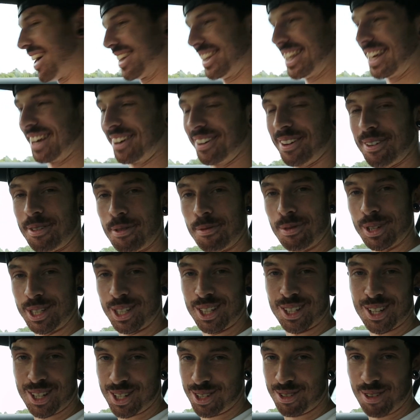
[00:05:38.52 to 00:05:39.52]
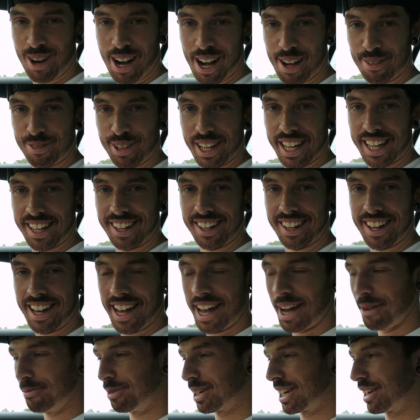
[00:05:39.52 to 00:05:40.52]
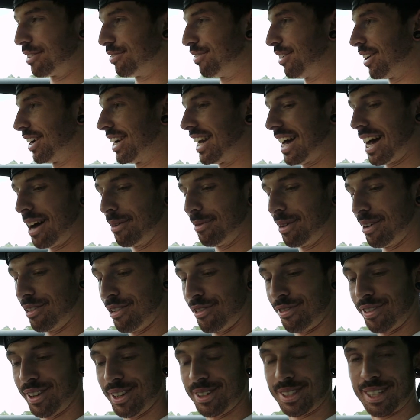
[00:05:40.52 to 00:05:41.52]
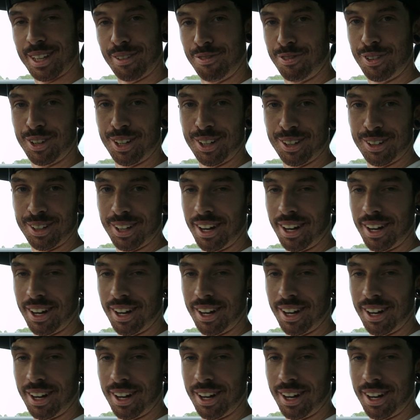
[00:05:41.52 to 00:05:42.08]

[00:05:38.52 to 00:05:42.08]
I think we should just drive it and we're going to find out whether it feels different or